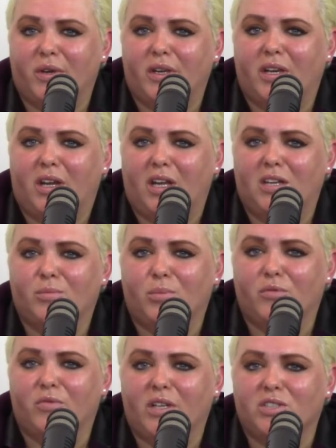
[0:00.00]
very kind
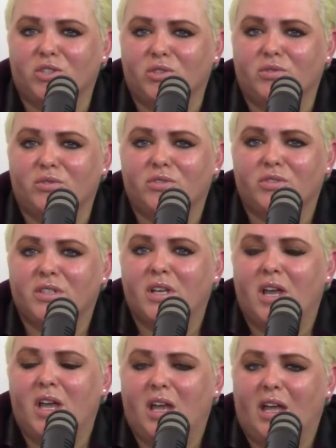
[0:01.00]
professionals,
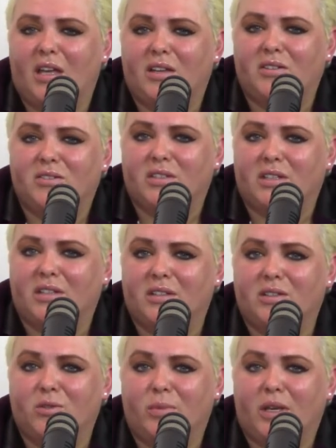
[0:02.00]
and uh,
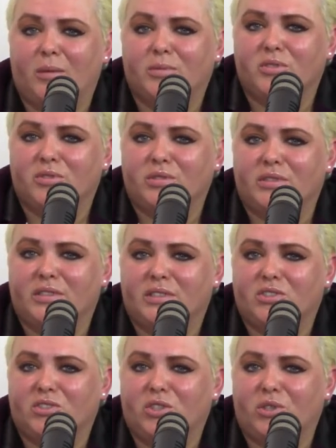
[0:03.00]
they'll be able to
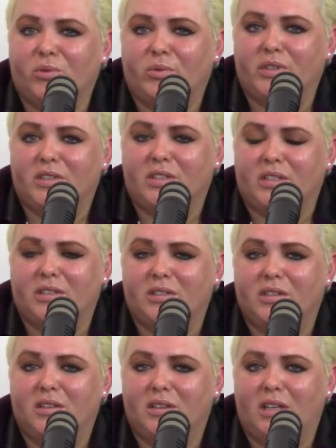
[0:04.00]
assist you with uh,
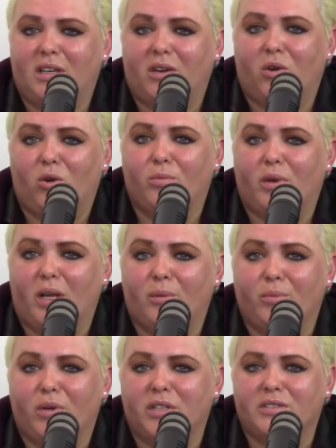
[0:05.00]
the uh, home buying
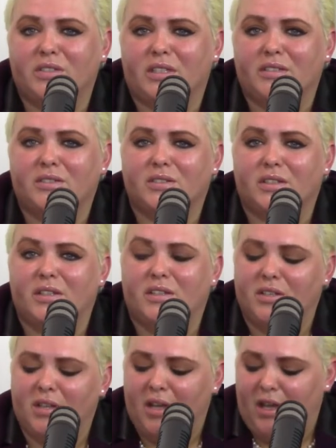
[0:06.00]
process.
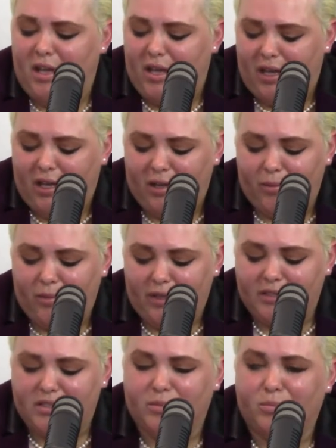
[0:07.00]
And um,
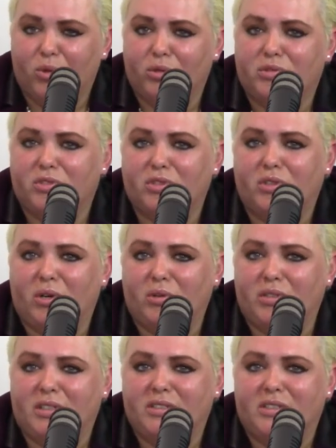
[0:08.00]
it's important to
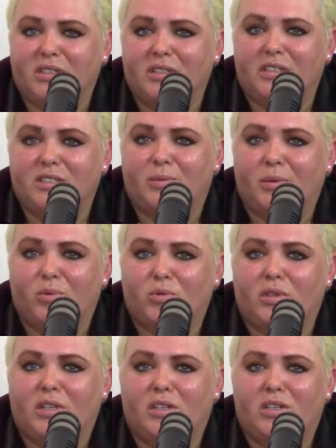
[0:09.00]
know that uh, these
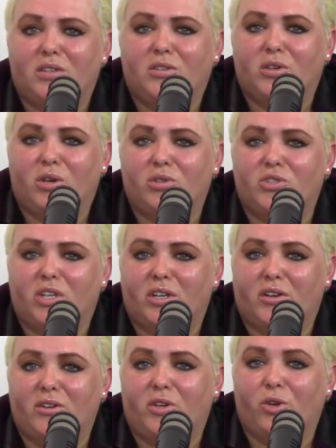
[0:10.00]
people can uh,
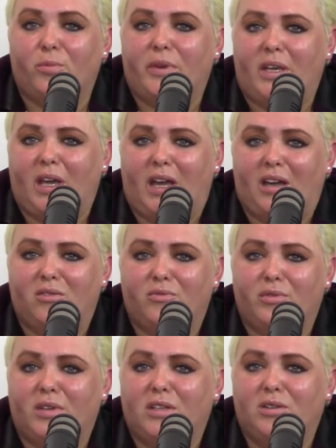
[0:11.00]
negotiate on your
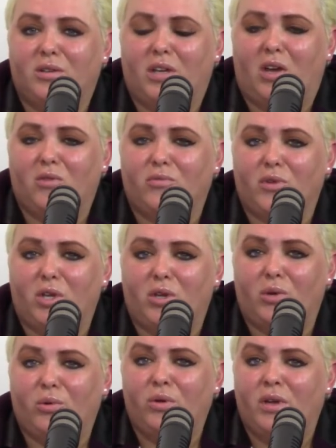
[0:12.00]
behalf and look out for
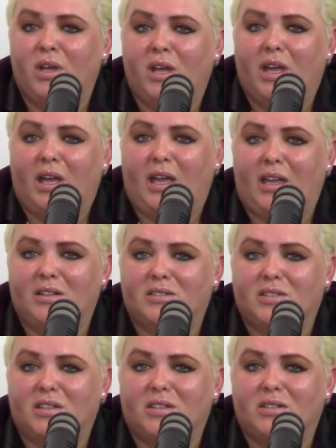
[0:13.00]
you,
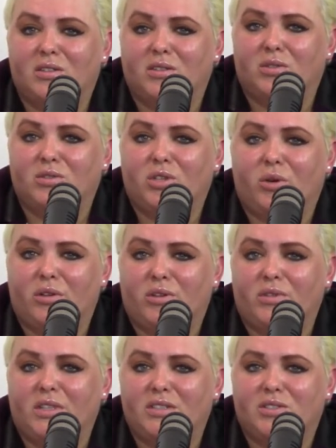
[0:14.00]
and uh, they'll know
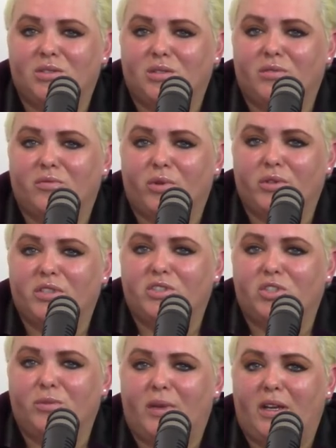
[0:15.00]
other things to look for
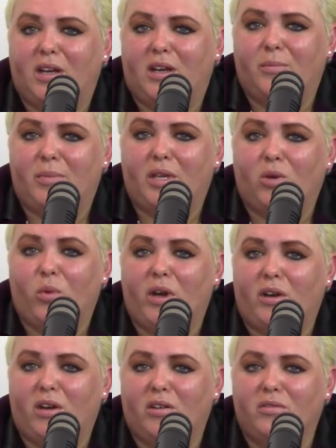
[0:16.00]
that you may not be
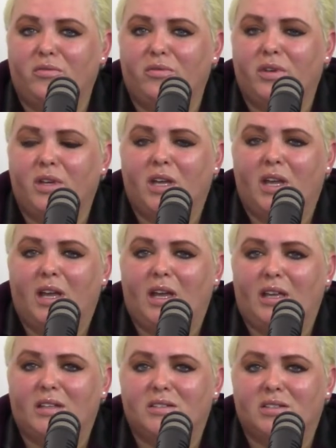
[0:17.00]
aware of.
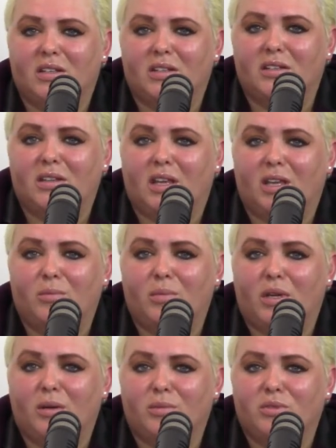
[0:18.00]
And uh, they can
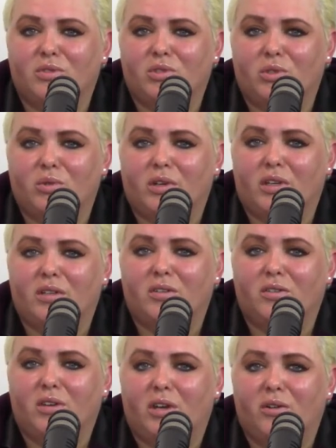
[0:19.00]
be able to uh,
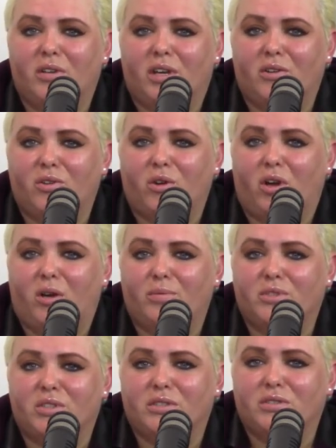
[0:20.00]
narrow down your
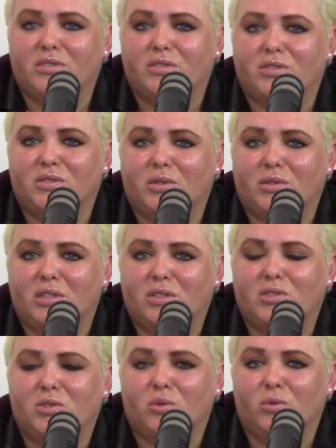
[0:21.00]
options so
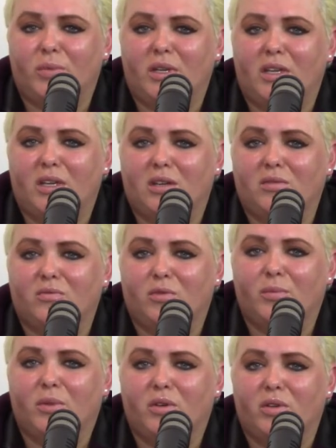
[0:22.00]
that you'll be uh,
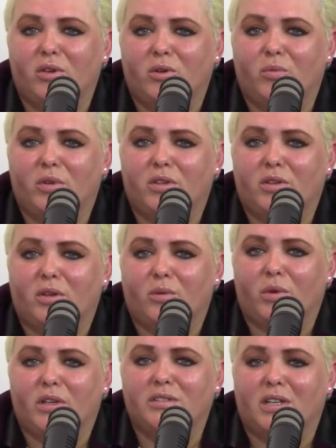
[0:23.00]
familiar with uh,
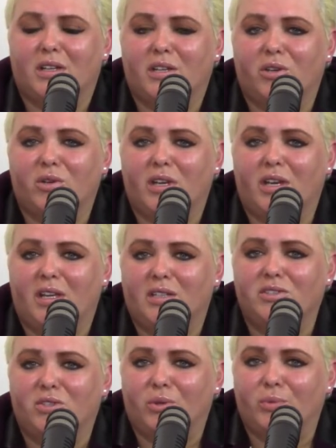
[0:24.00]
what exactly you're getting
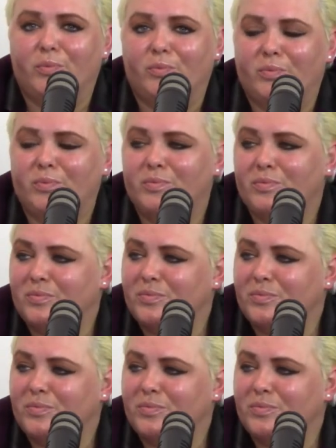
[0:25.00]
into. Yes.